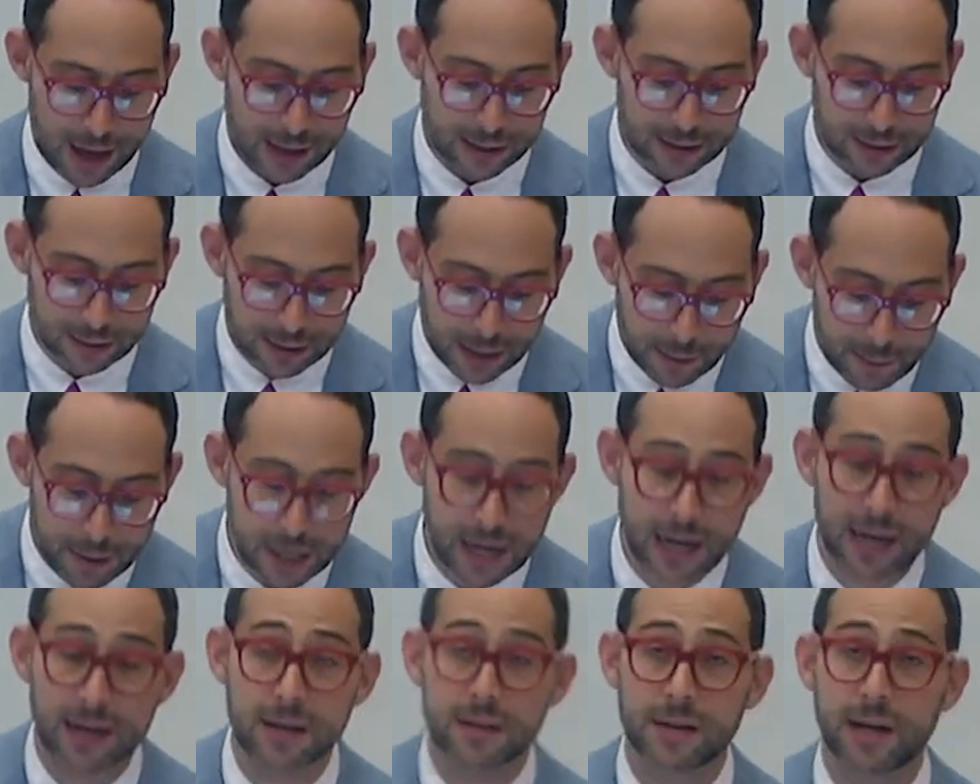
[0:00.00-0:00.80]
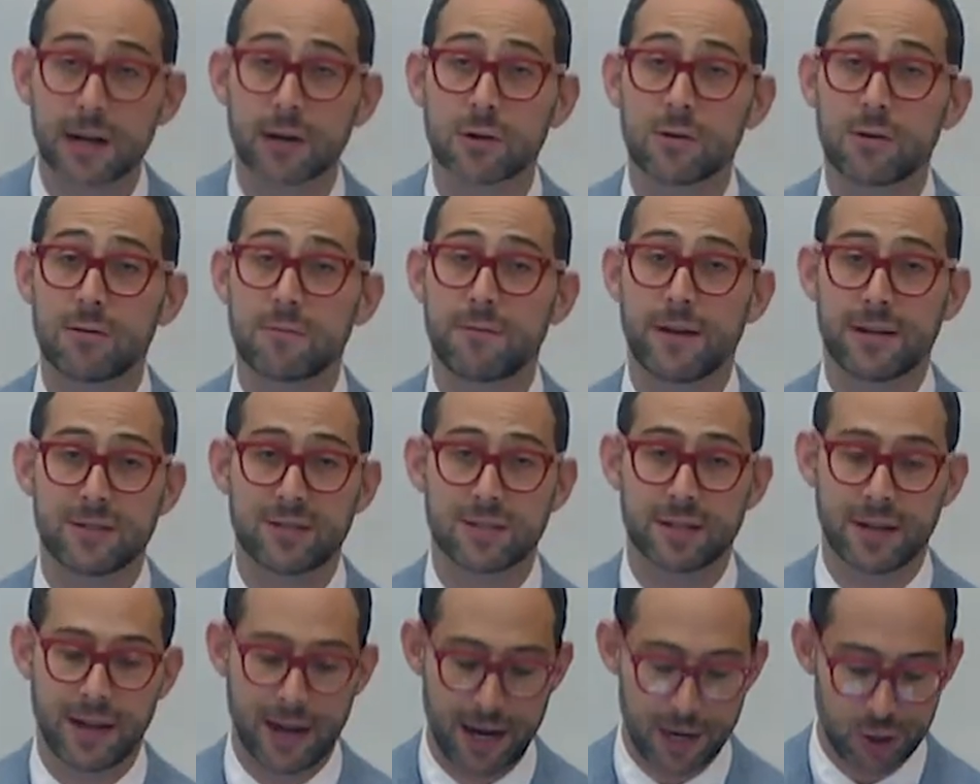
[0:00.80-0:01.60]
limiting clinical
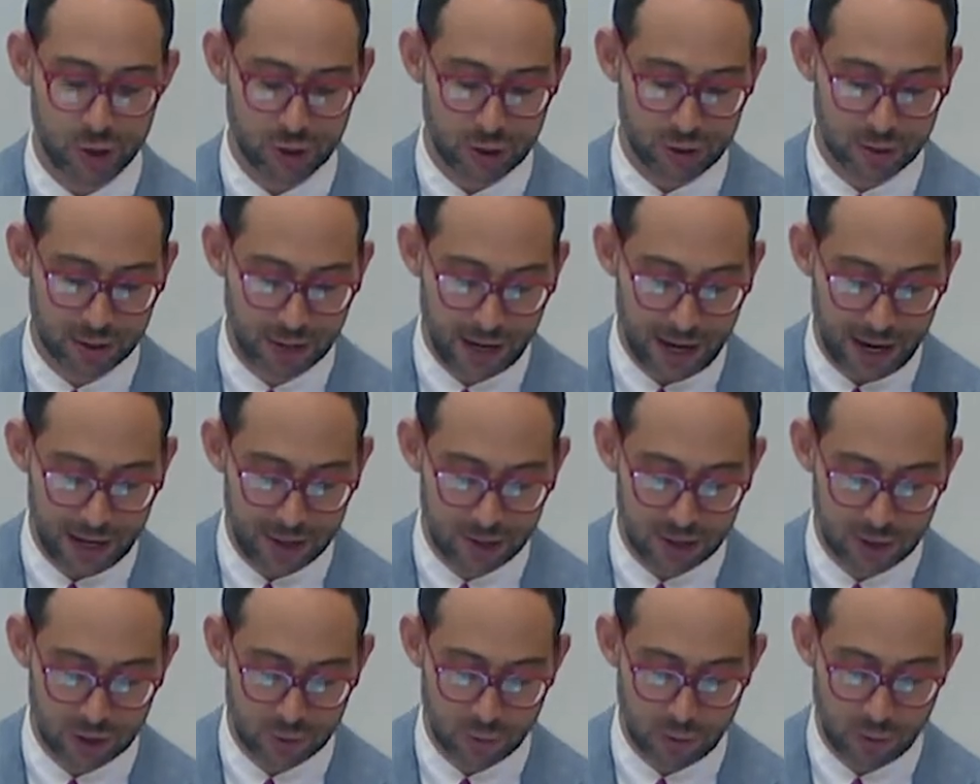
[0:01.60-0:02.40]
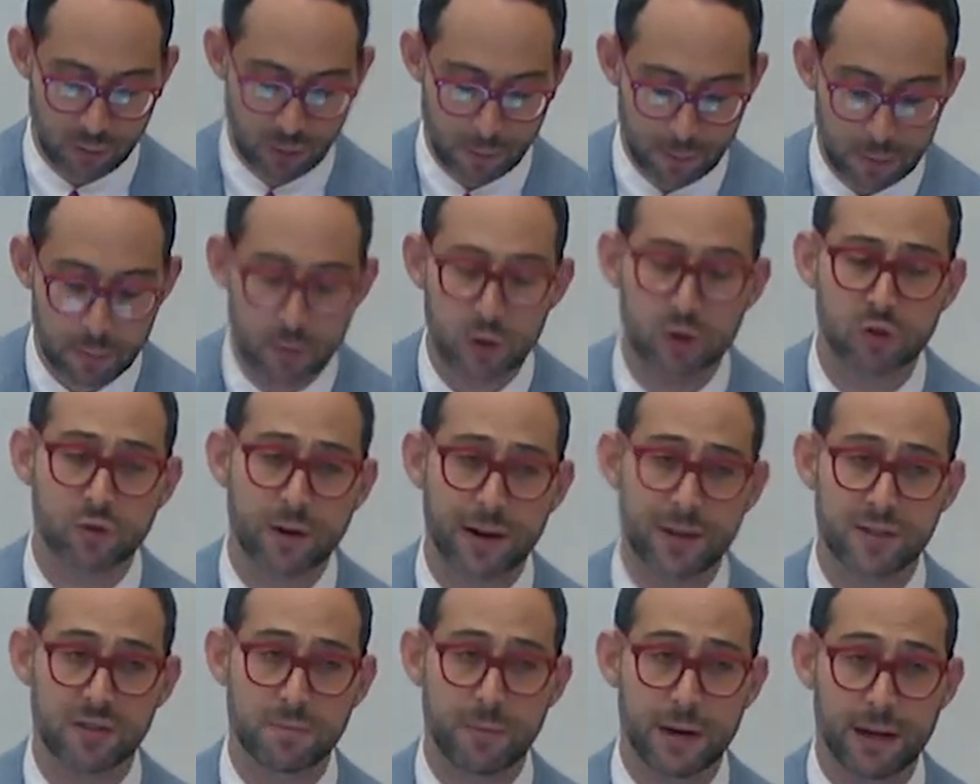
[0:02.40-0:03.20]
investigation to cases where women would
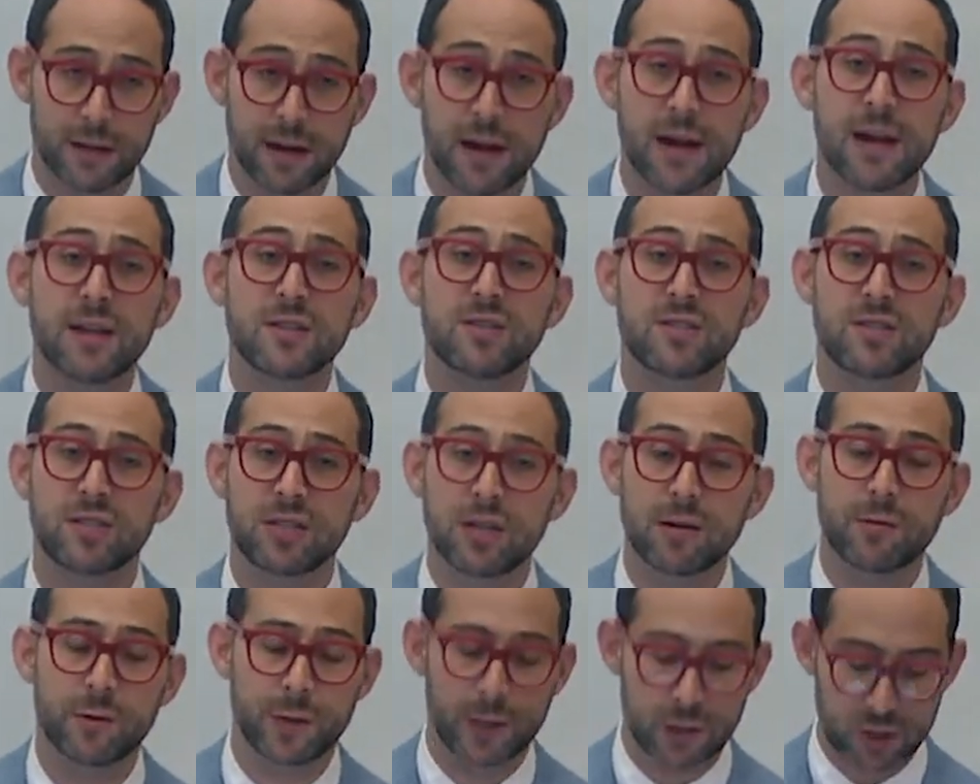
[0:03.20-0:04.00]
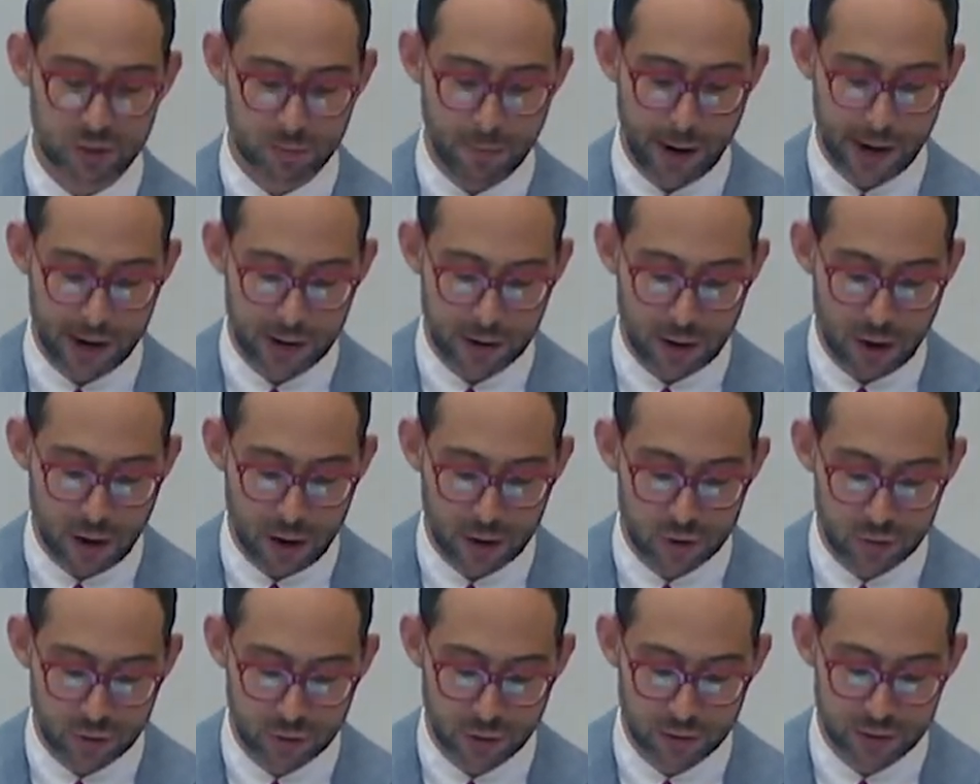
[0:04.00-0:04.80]
transmit serious
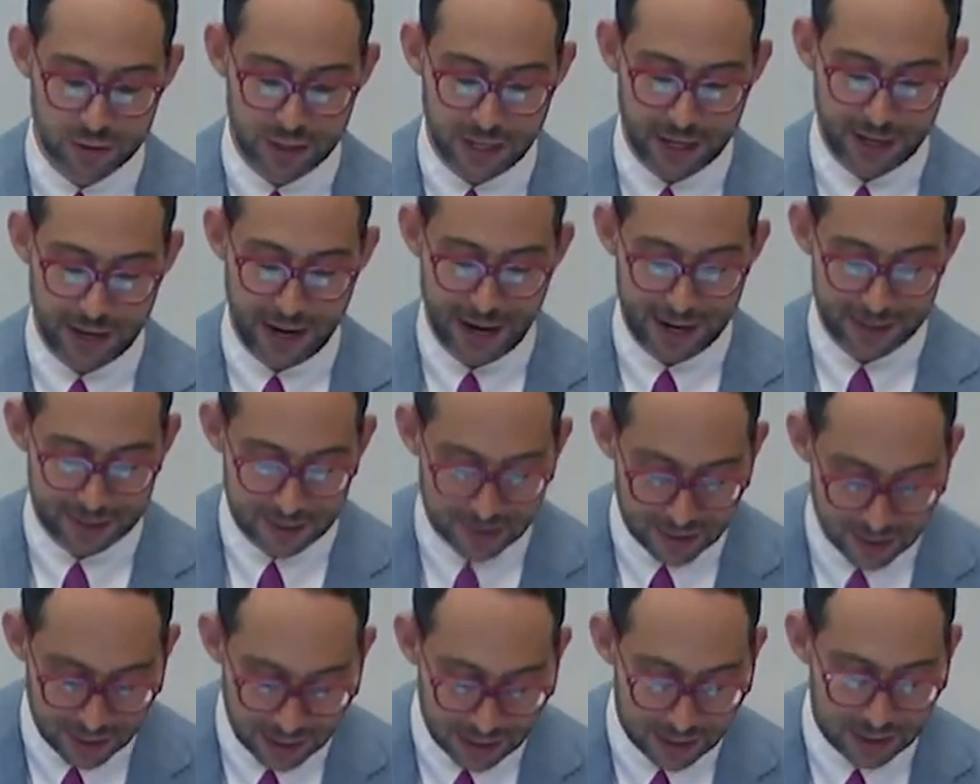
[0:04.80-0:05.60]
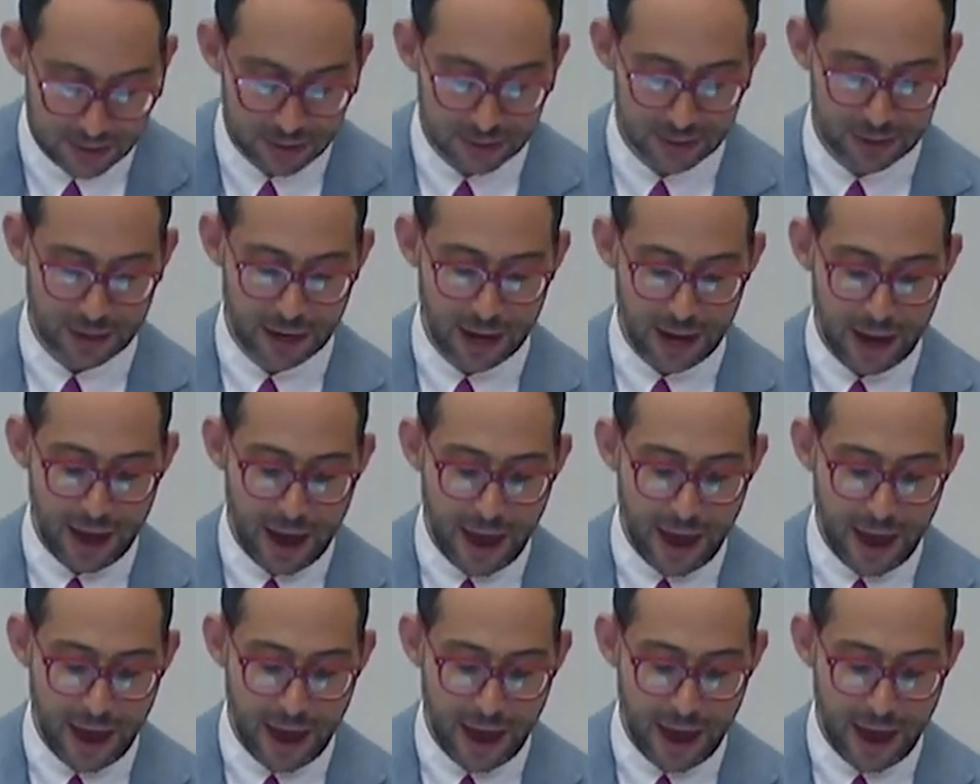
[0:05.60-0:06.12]
mitochondrial D N A disease,